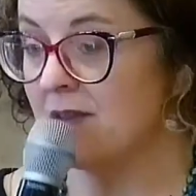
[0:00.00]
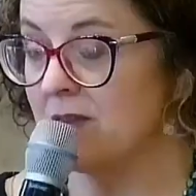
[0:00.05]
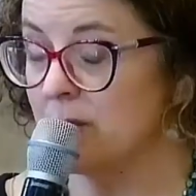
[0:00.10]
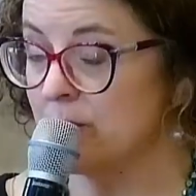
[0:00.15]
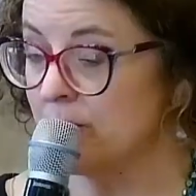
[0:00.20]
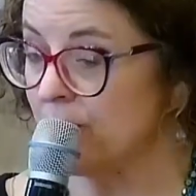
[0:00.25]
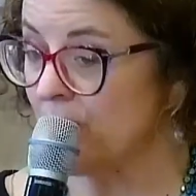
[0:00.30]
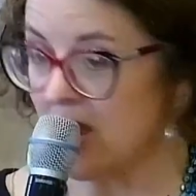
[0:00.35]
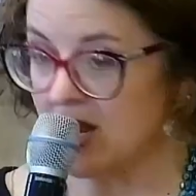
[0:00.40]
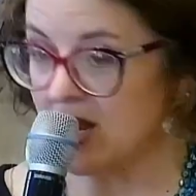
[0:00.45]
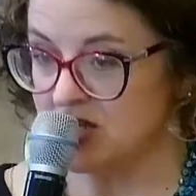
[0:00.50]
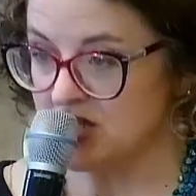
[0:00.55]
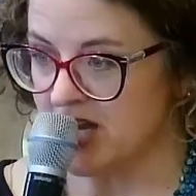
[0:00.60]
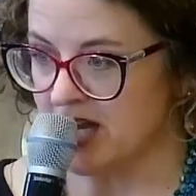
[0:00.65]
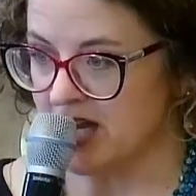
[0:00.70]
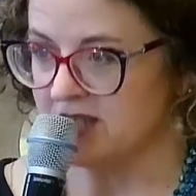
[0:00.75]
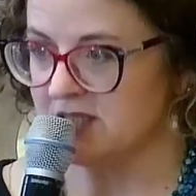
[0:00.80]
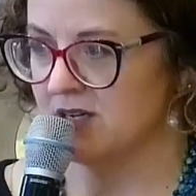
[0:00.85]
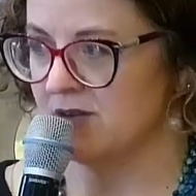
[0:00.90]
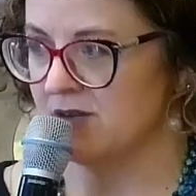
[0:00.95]
We were
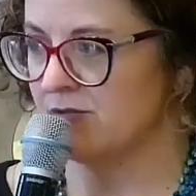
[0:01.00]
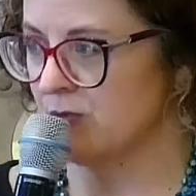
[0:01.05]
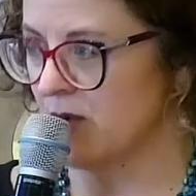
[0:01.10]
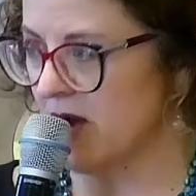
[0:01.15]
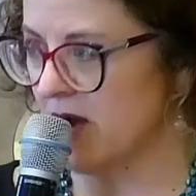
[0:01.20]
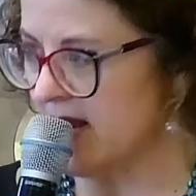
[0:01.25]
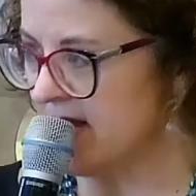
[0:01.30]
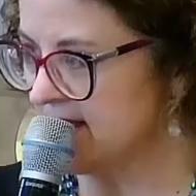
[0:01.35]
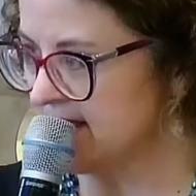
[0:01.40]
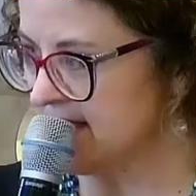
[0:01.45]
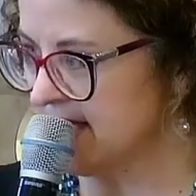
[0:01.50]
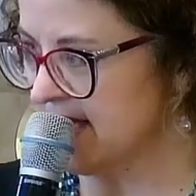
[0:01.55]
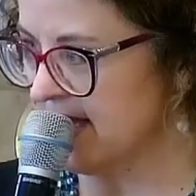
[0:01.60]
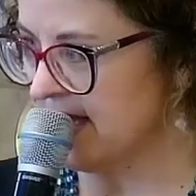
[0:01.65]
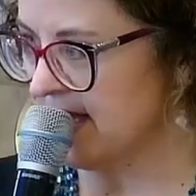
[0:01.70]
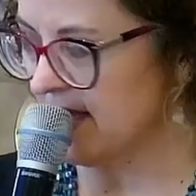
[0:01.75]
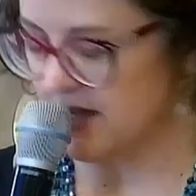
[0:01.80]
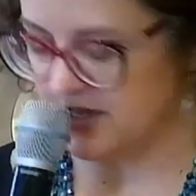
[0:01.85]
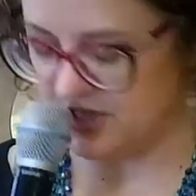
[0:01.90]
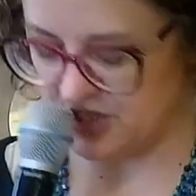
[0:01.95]
not going to
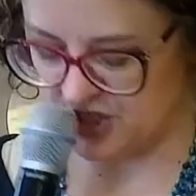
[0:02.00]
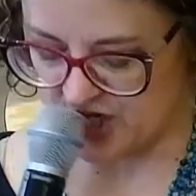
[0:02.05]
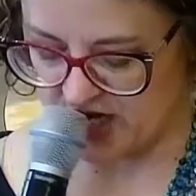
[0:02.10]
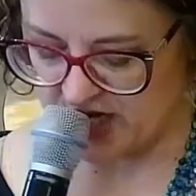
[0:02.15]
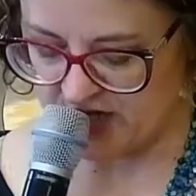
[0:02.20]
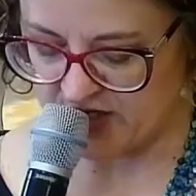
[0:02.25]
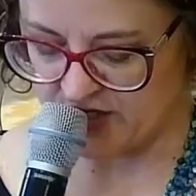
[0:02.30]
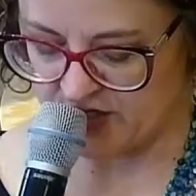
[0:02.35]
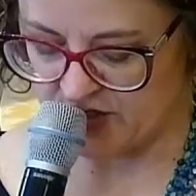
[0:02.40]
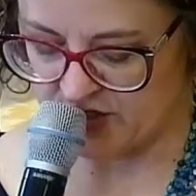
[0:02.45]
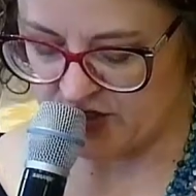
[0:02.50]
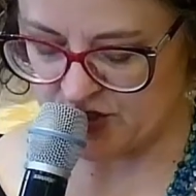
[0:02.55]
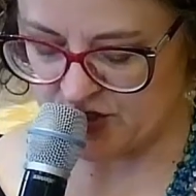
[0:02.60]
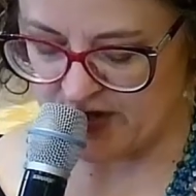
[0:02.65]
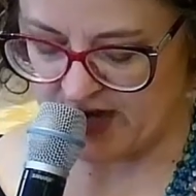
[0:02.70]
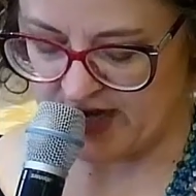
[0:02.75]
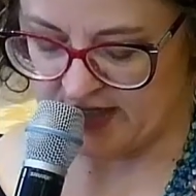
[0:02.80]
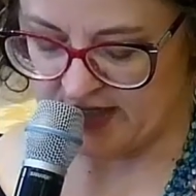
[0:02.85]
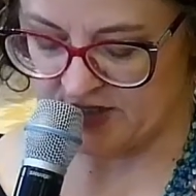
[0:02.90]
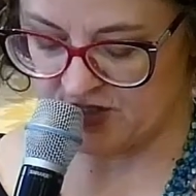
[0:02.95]
put our child into a
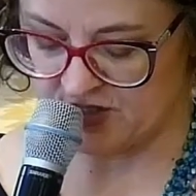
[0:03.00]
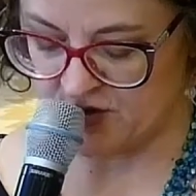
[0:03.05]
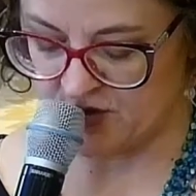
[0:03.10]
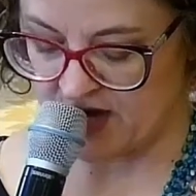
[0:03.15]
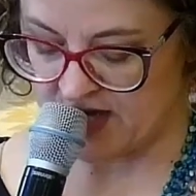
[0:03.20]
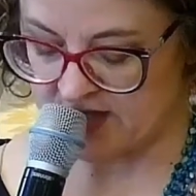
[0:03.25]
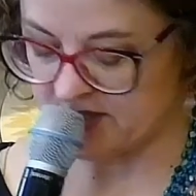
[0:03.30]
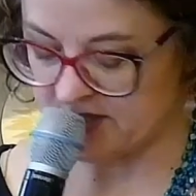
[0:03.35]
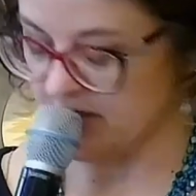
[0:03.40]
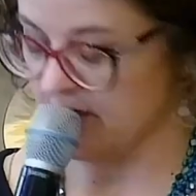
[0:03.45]
box.